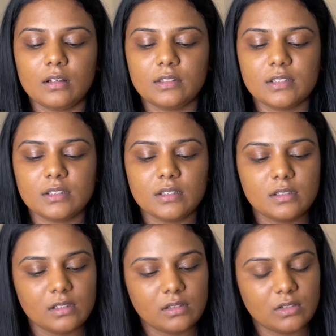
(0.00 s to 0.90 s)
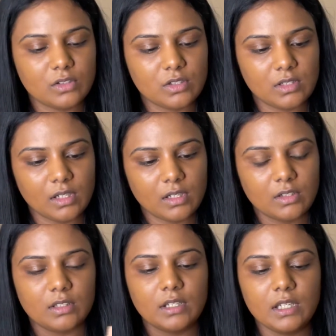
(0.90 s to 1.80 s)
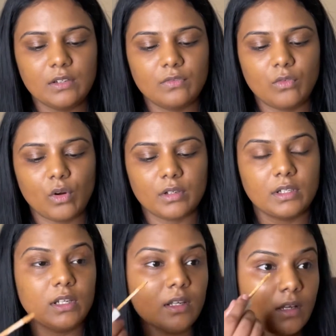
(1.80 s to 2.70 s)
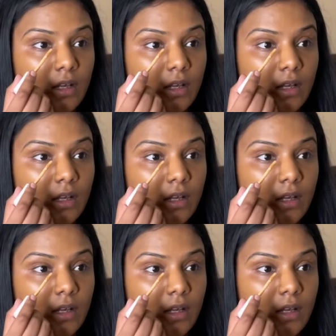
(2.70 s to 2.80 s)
This is in the shade 340.